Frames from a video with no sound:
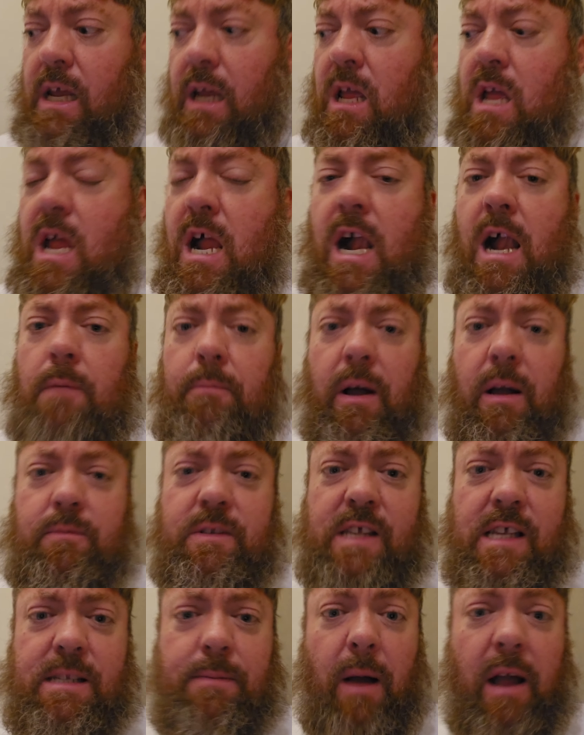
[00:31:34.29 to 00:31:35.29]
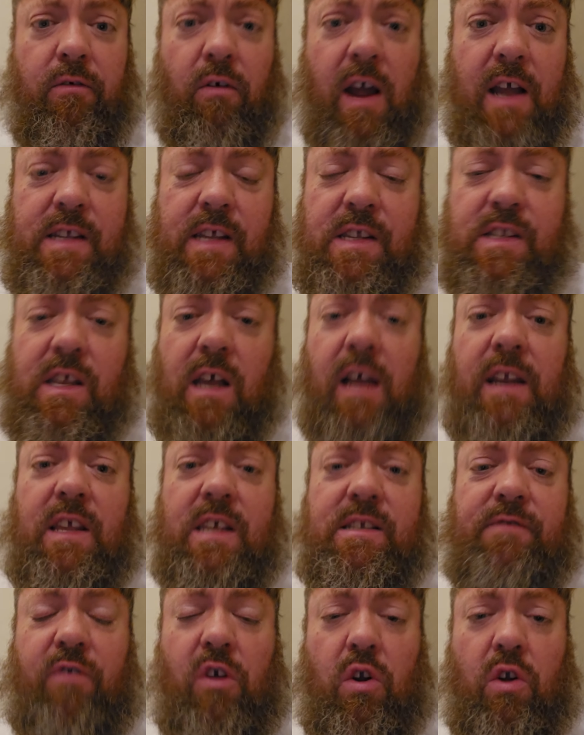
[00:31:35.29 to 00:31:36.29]
It's like, but since my rising
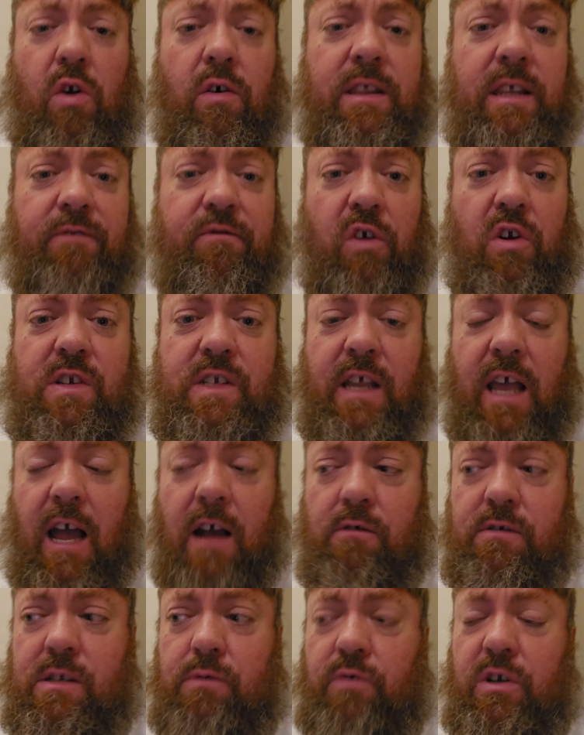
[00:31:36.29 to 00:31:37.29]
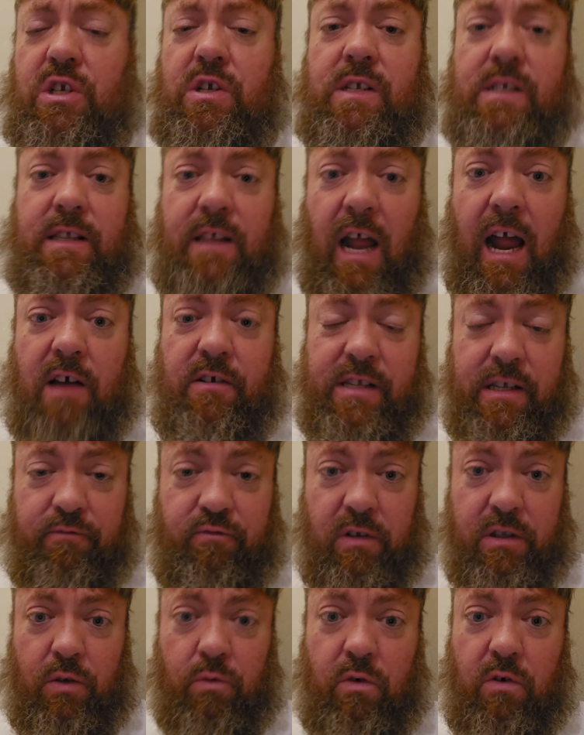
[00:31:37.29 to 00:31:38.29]
sign is Virgo in the first house, which is the
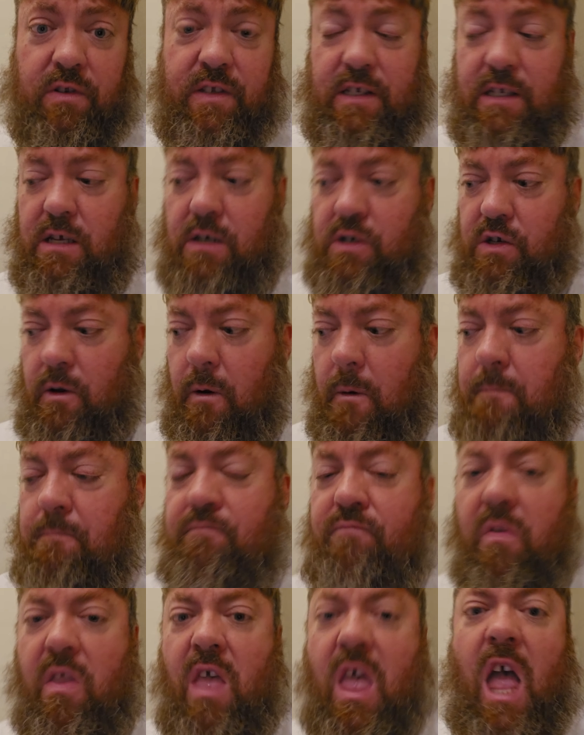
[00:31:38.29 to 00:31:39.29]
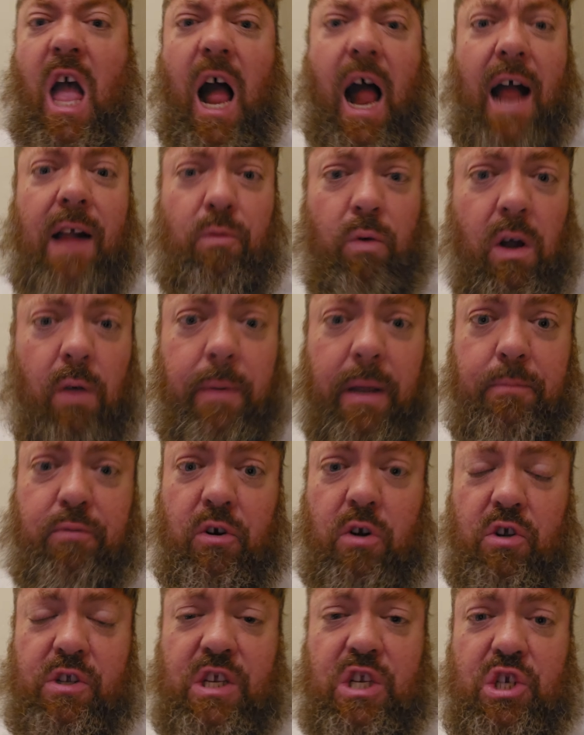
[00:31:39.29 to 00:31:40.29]
house of what the world sees you, I will
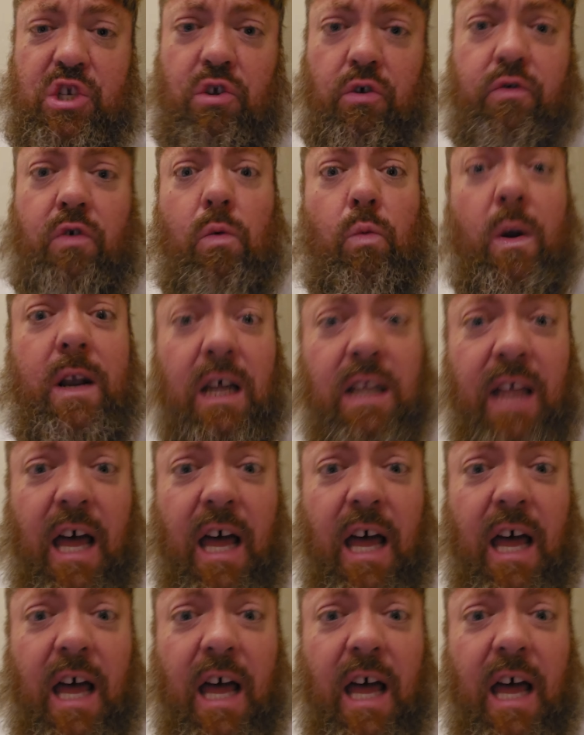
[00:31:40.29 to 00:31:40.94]
be producing children.